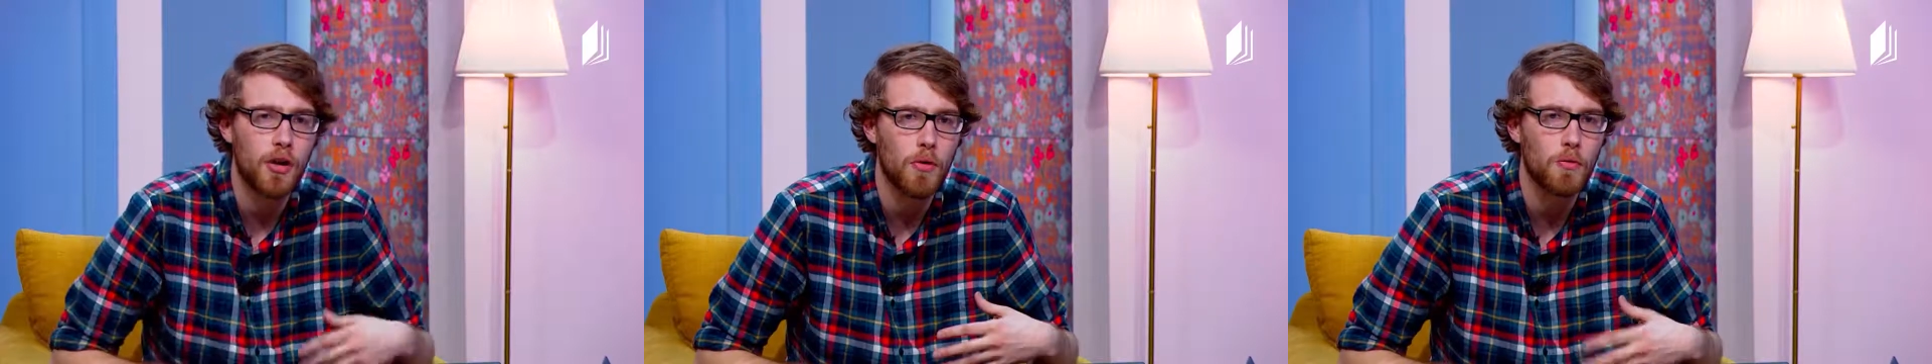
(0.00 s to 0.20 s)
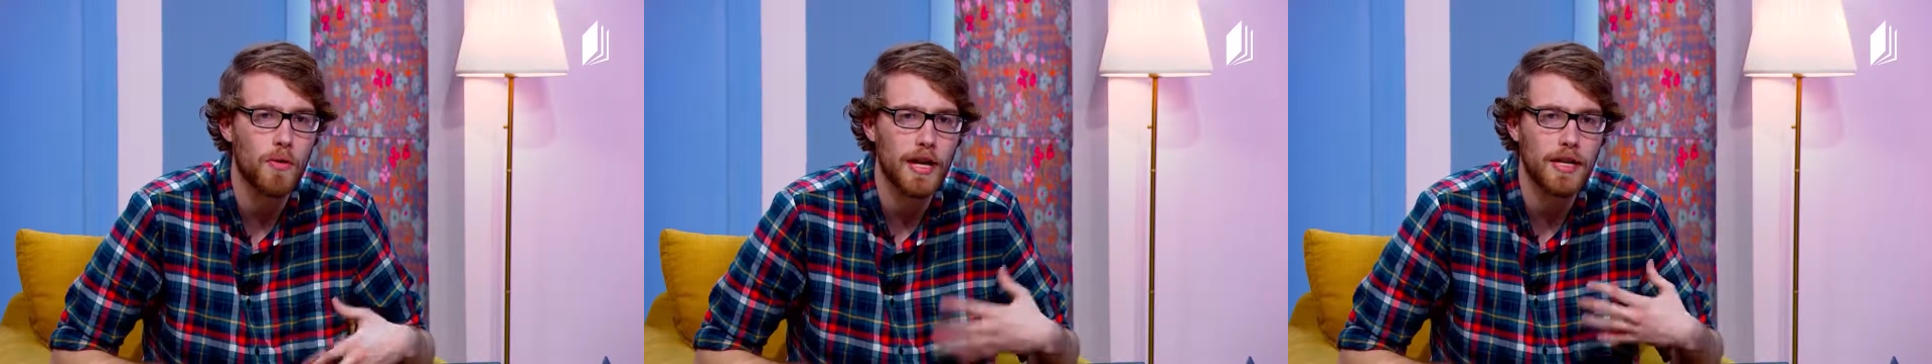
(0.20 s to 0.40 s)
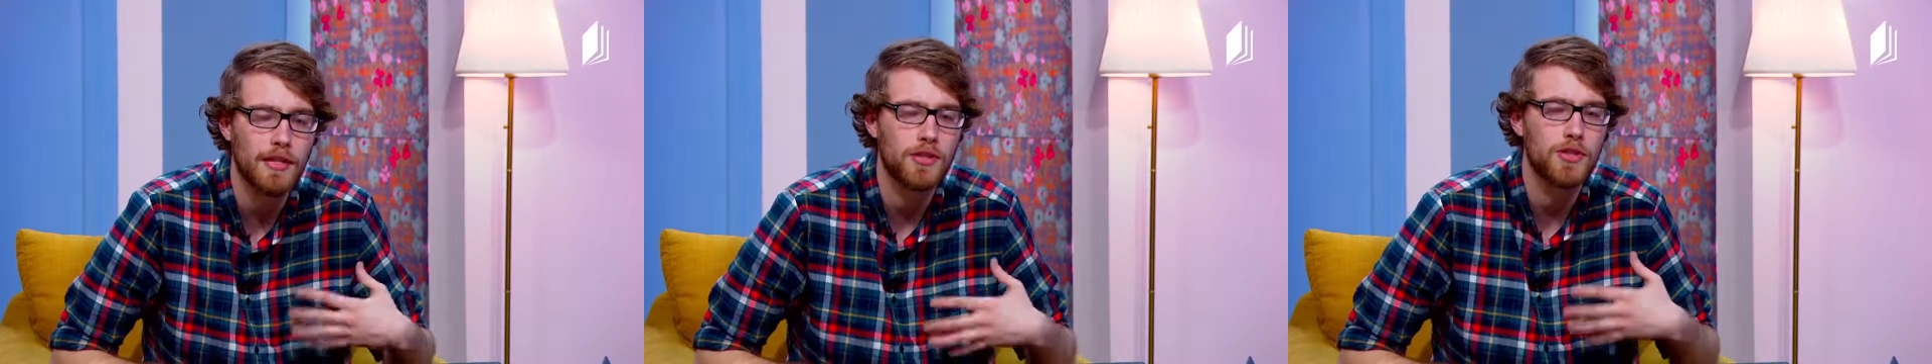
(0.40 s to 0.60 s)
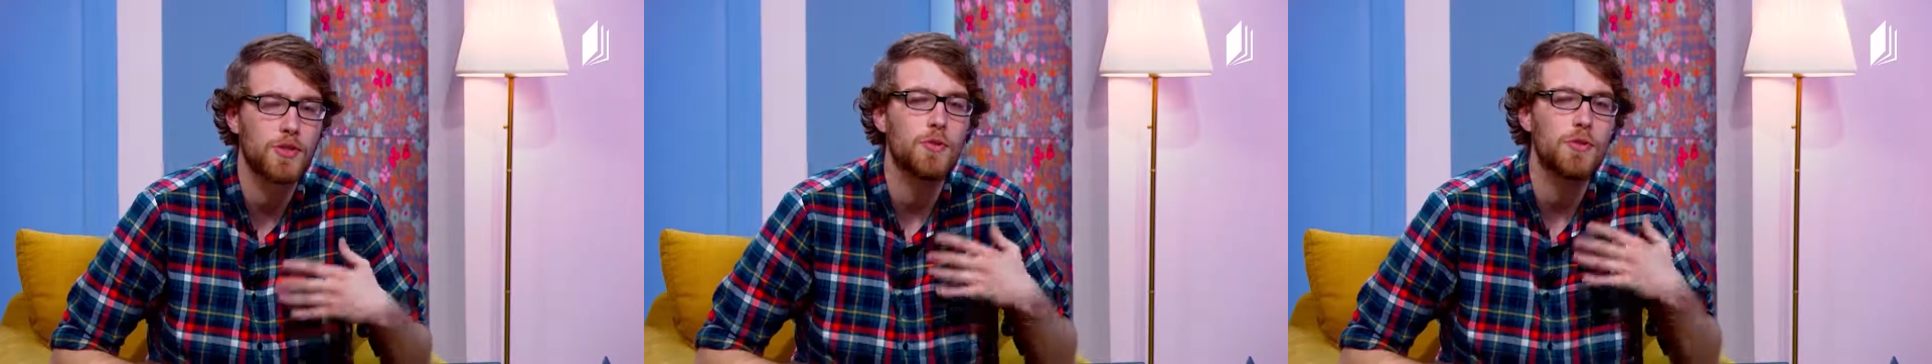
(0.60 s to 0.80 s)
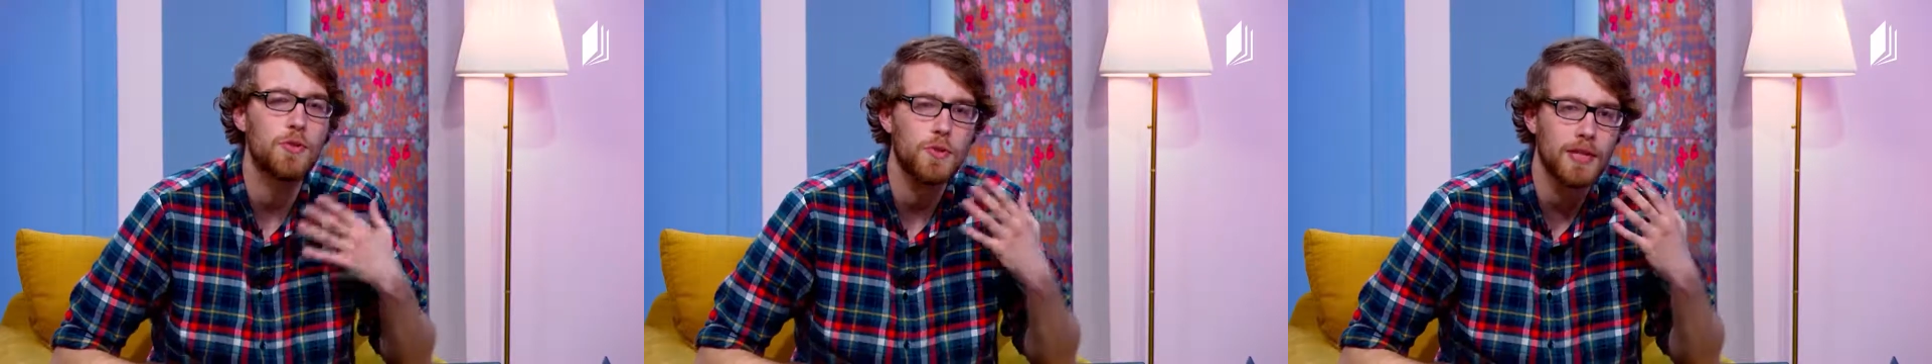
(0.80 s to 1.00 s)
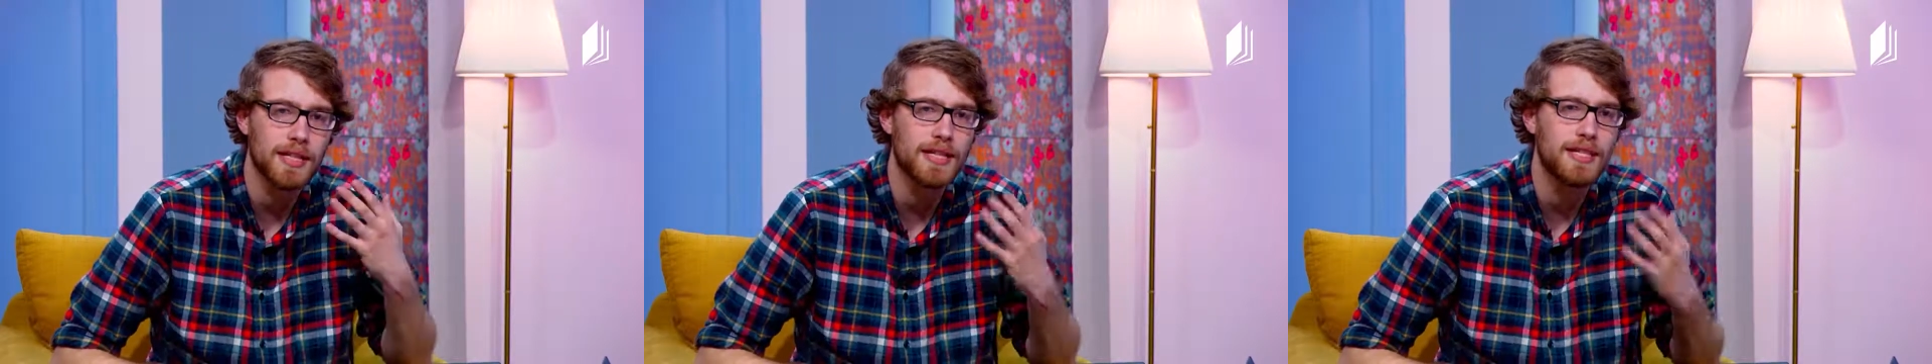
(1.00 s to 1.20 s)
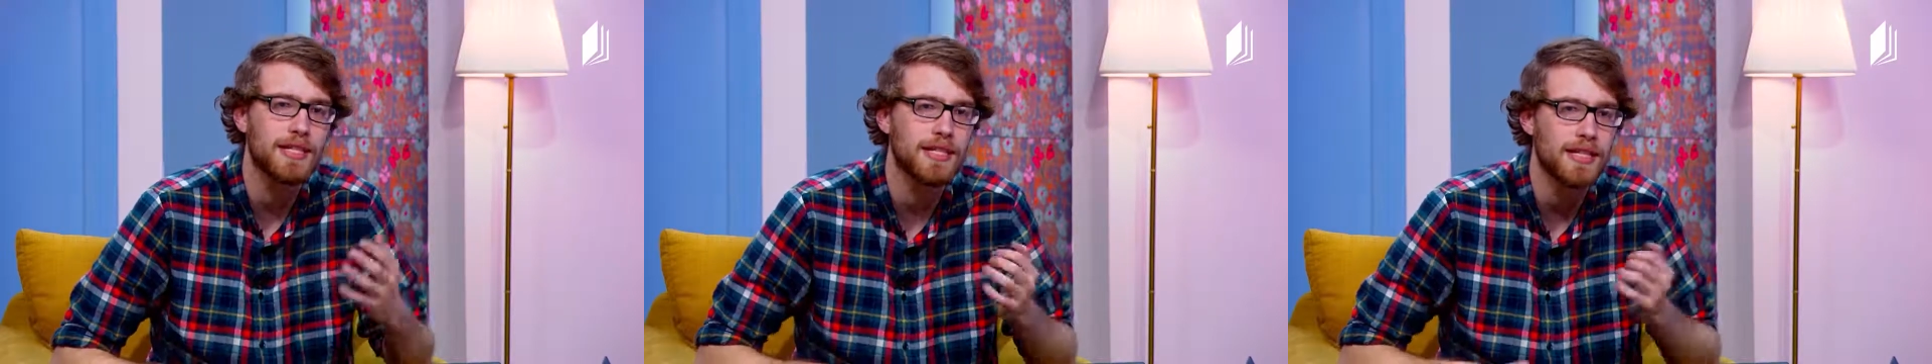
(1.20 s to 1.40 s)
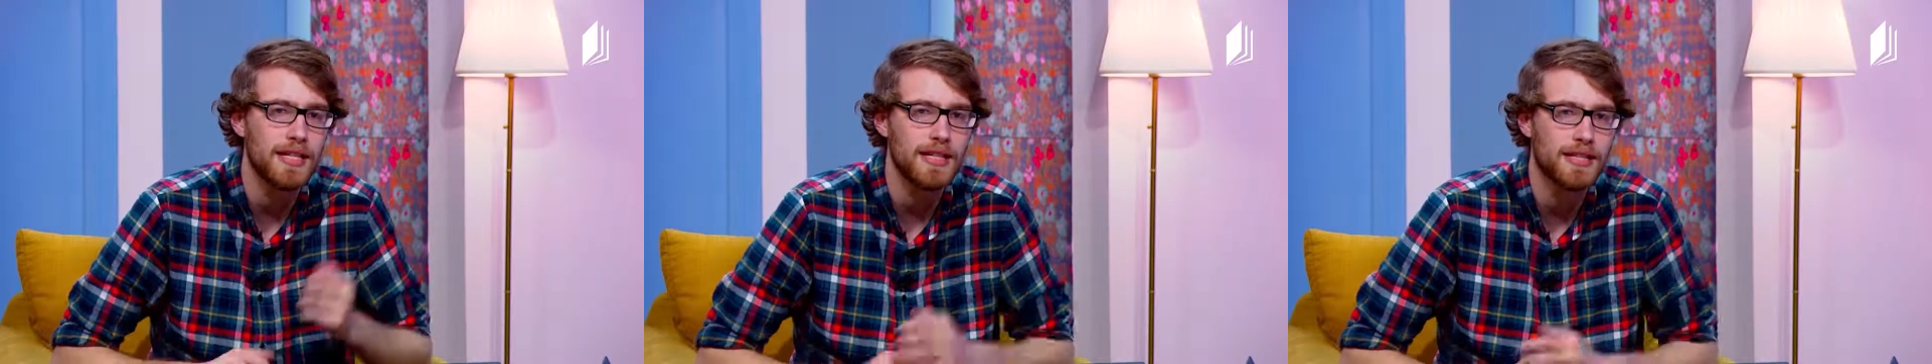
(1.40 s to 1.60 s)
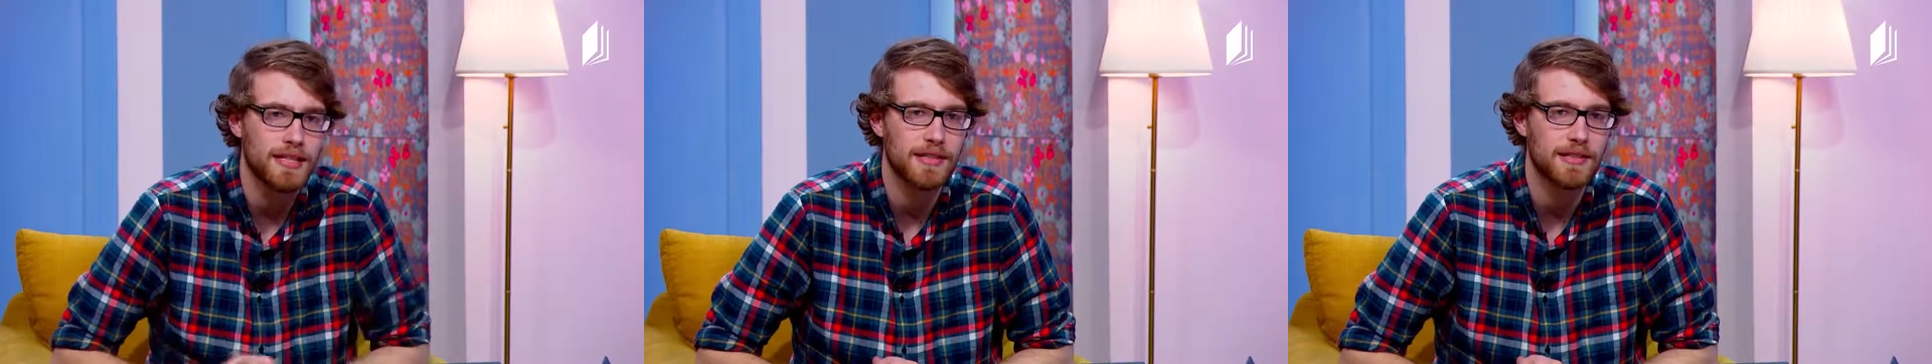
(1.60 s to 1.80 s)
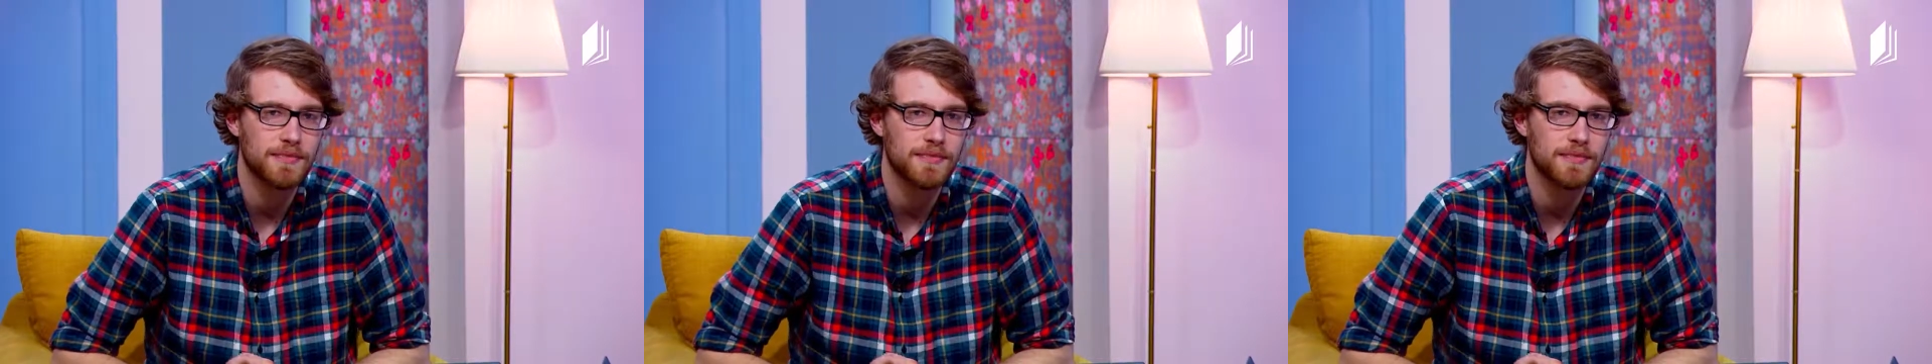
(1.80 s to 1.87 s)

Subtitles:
already so you can see it.